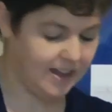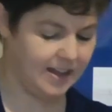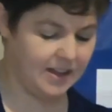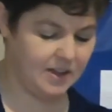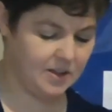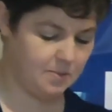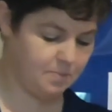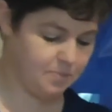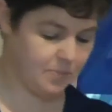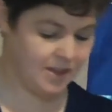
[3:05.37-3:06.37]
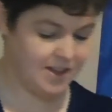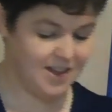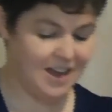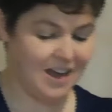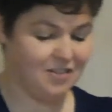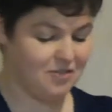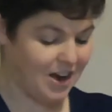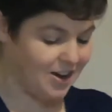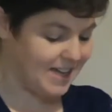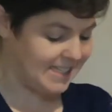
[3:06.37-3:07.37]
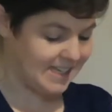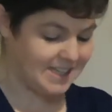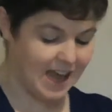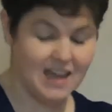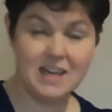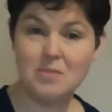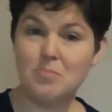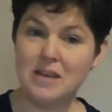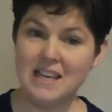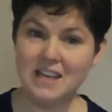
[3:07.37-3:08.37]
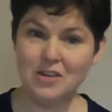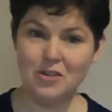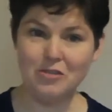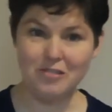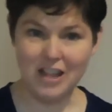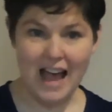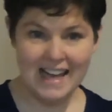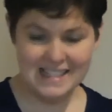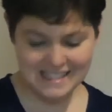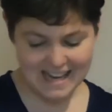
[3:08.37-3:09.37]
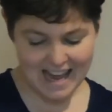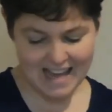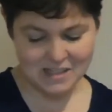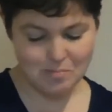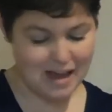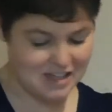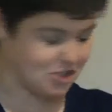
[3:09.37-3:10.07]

Okay. A fairy is a tiny being who flies and has magical